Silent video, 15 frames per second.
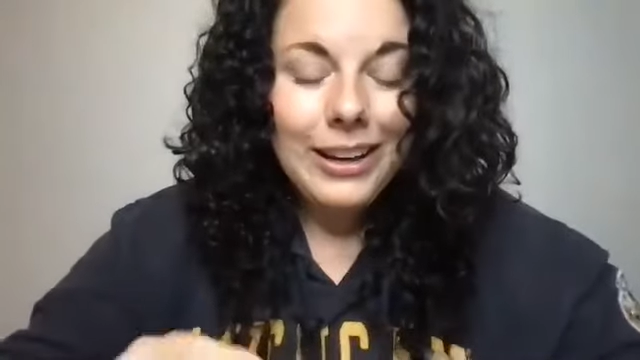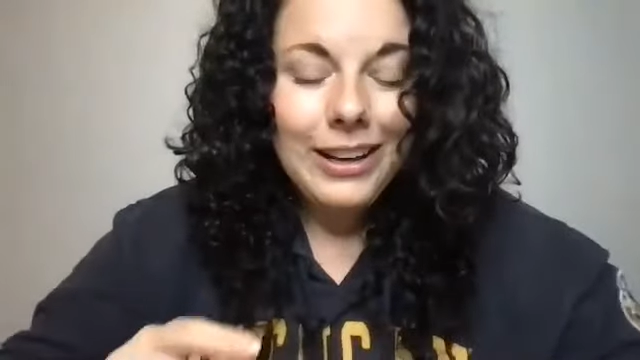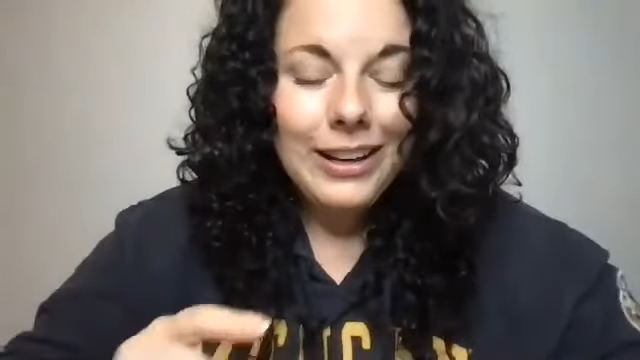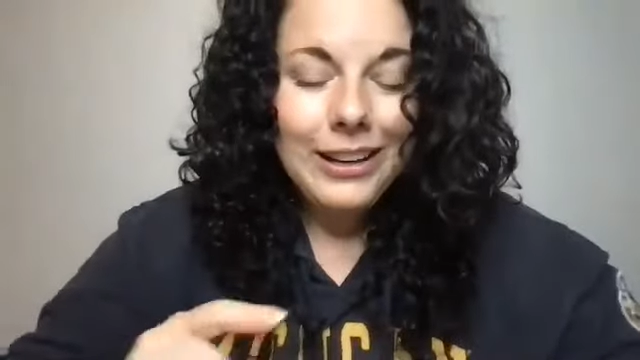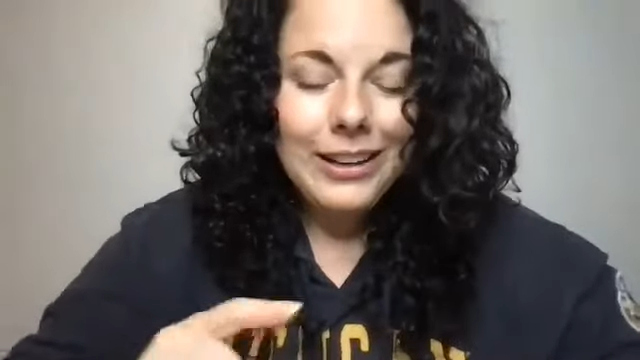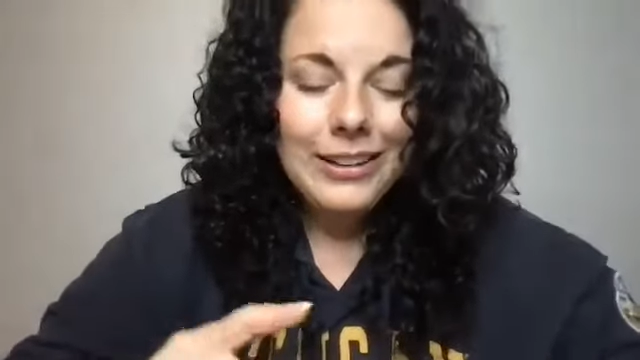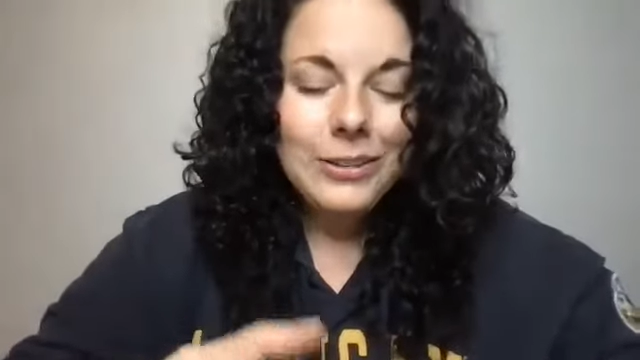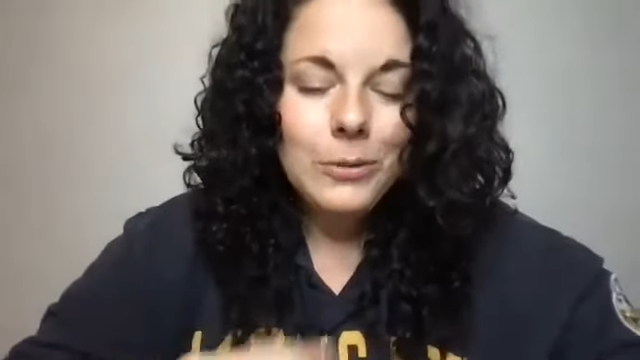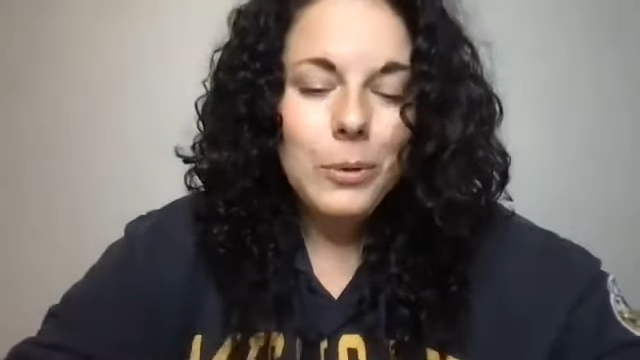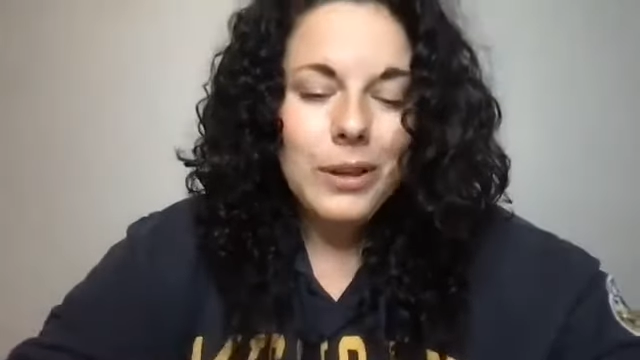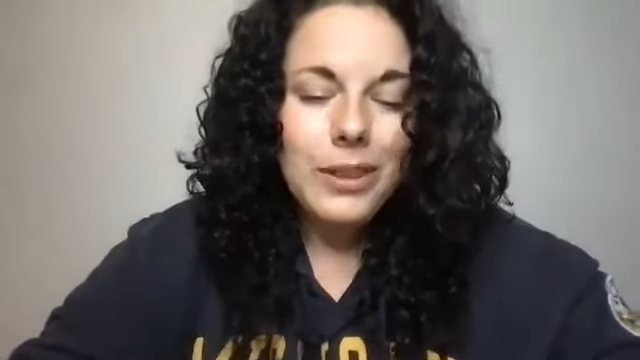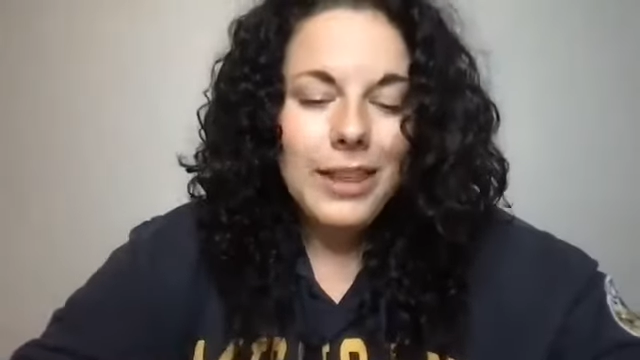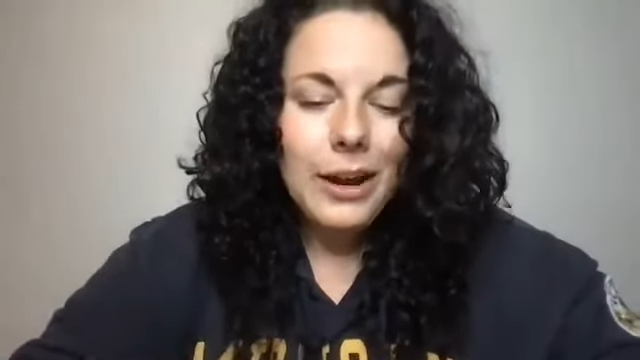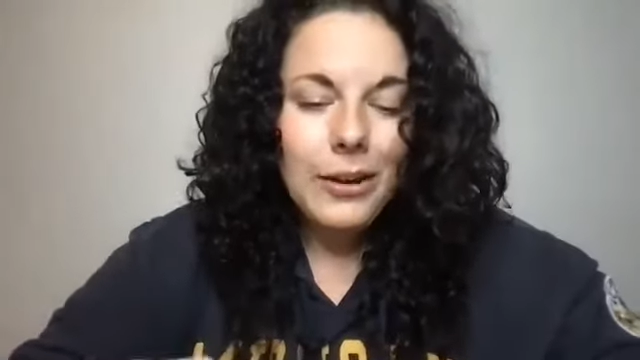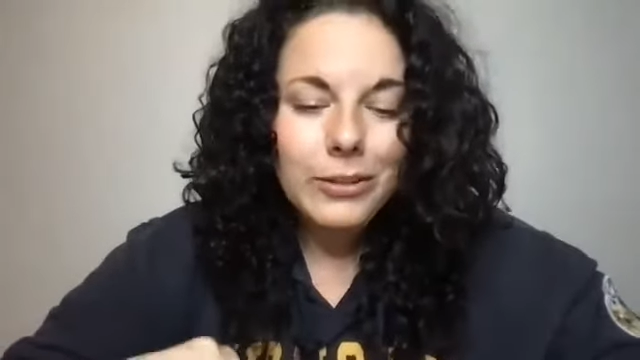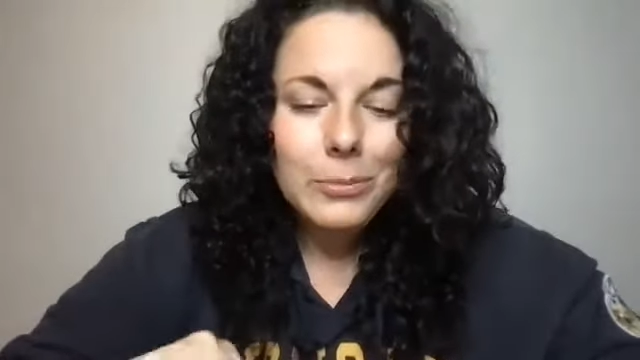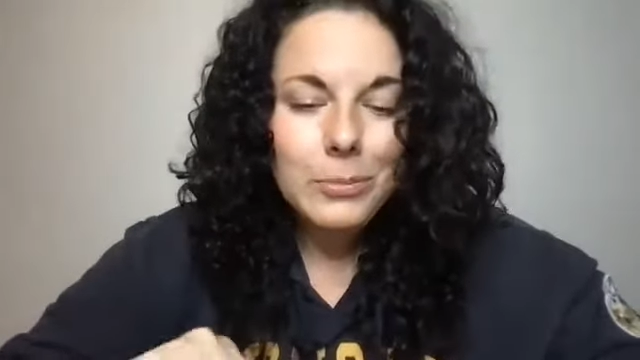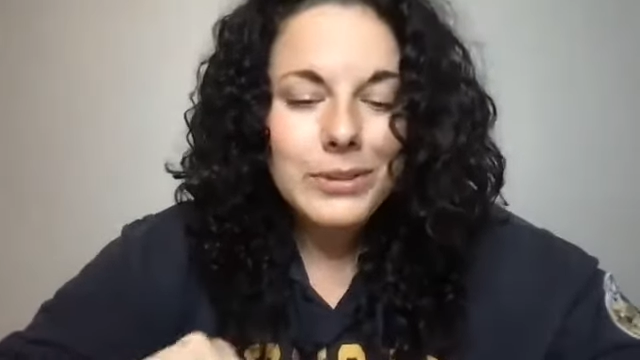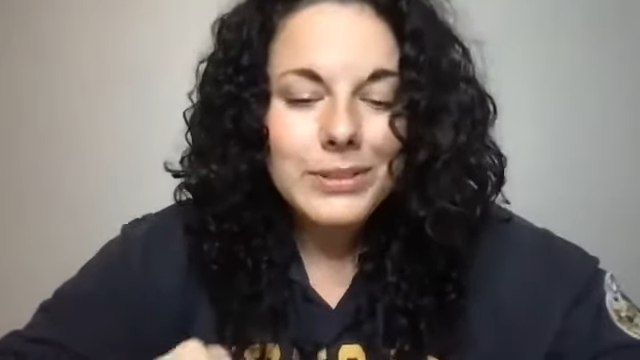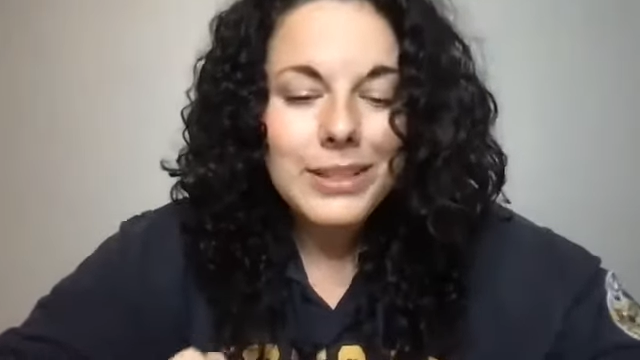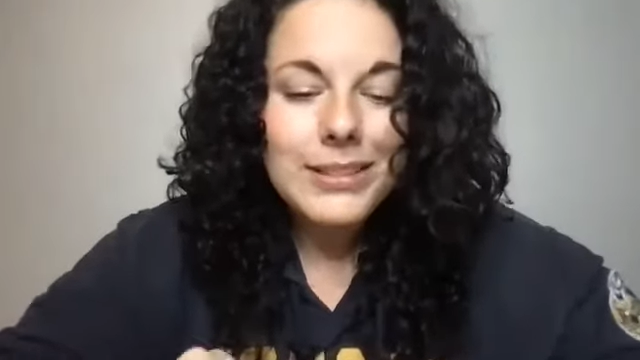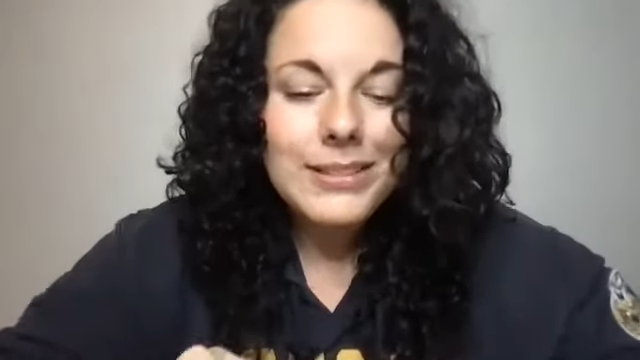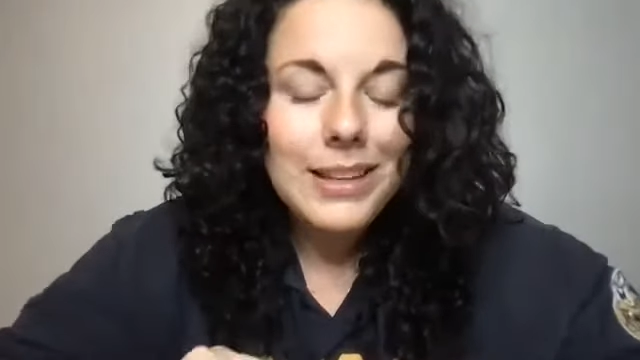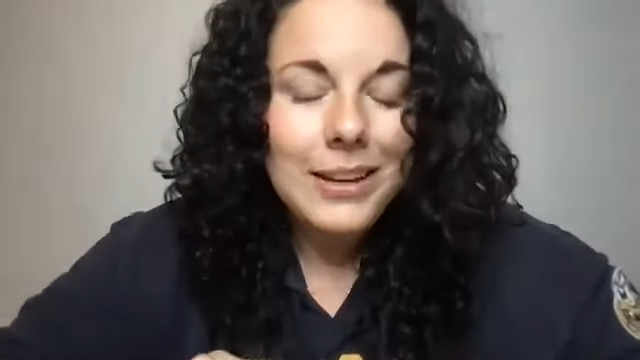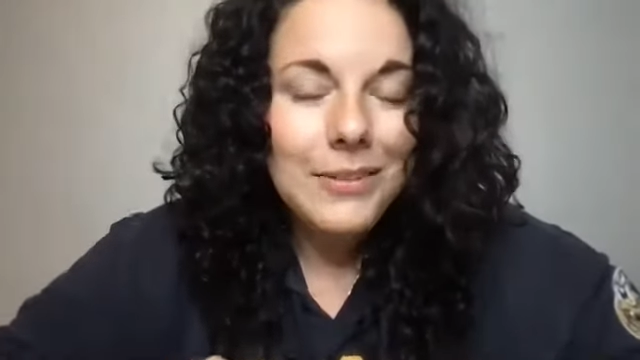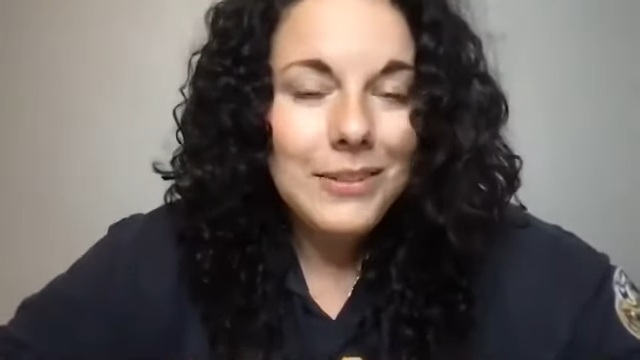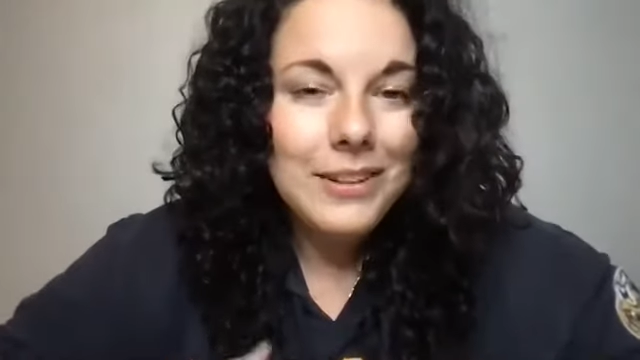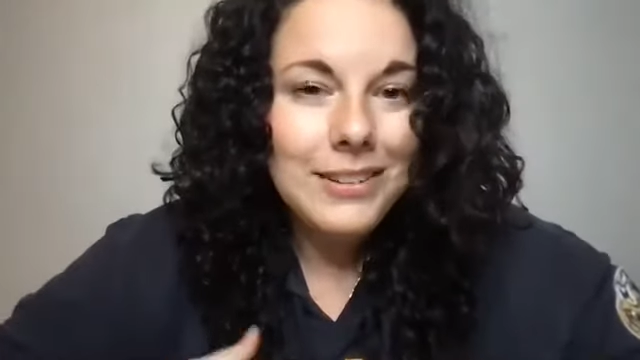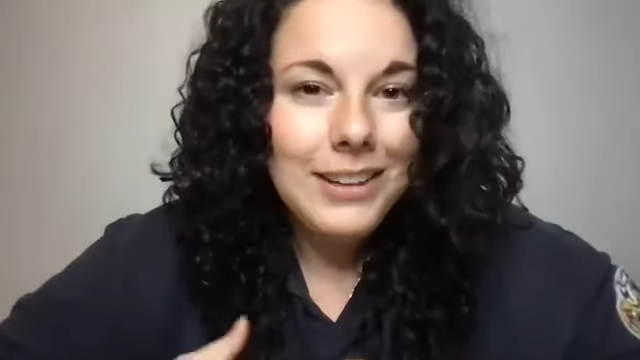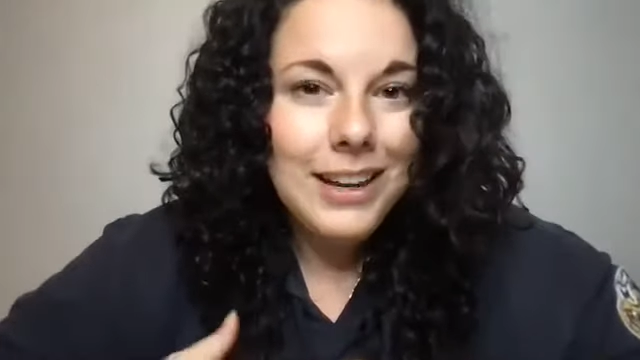it is 1000%
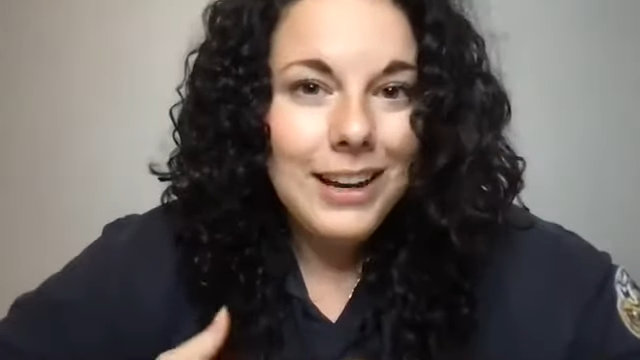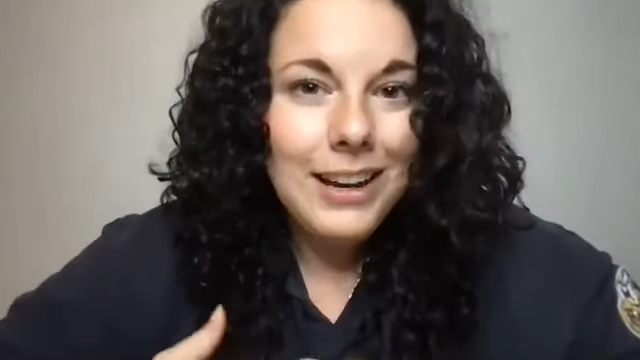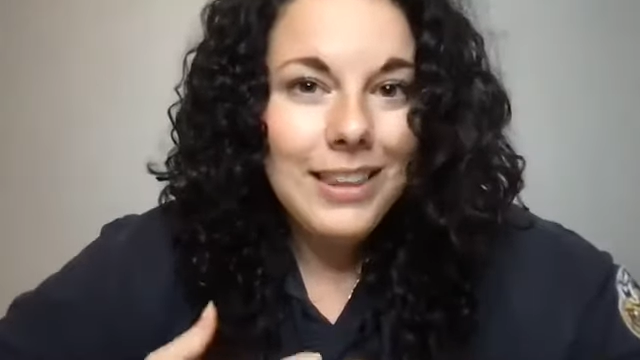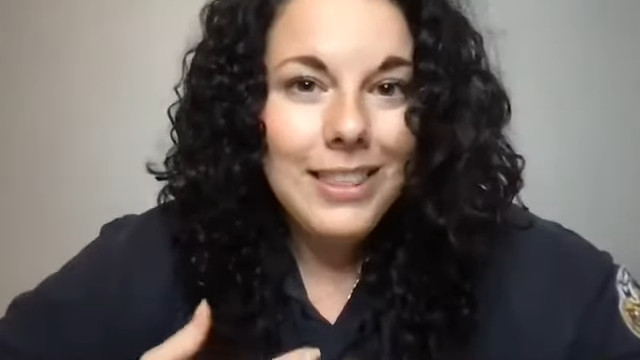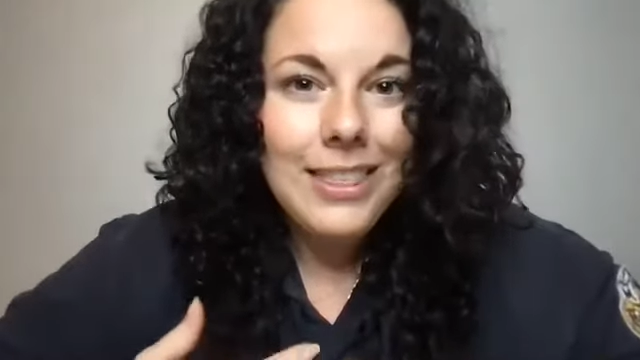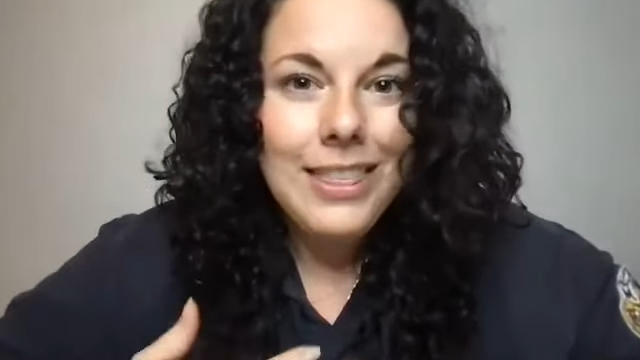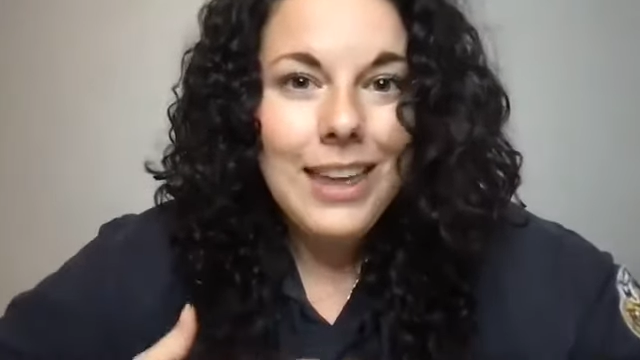safe to say